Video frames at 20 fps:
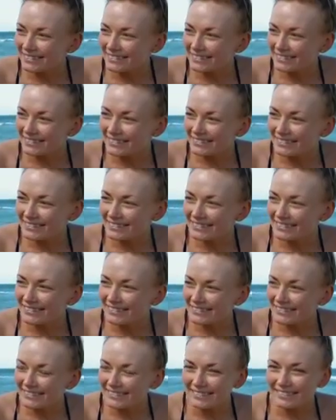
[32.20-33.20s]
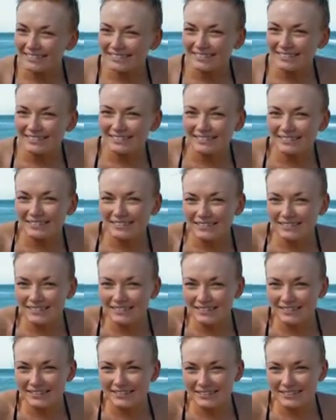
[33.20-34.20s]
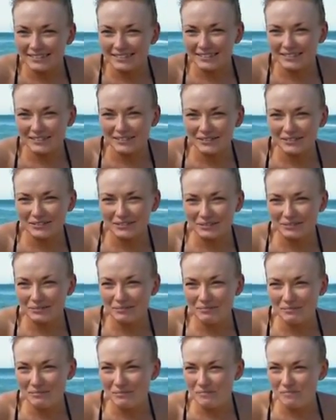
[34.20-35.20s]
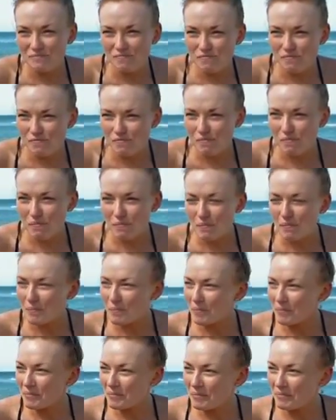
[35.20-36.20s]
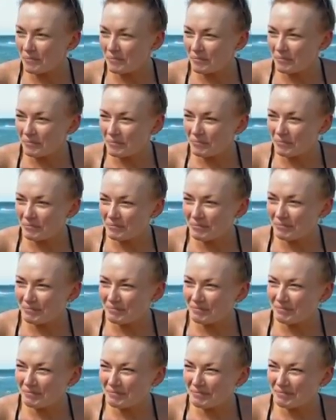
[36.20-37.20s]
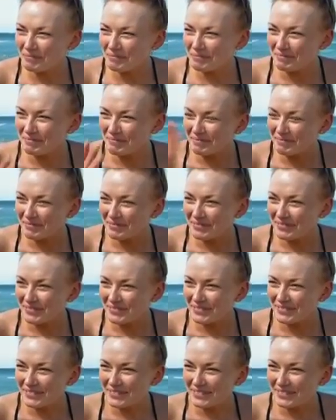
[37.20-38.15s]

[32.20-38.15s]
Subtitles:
This person isn't speaking.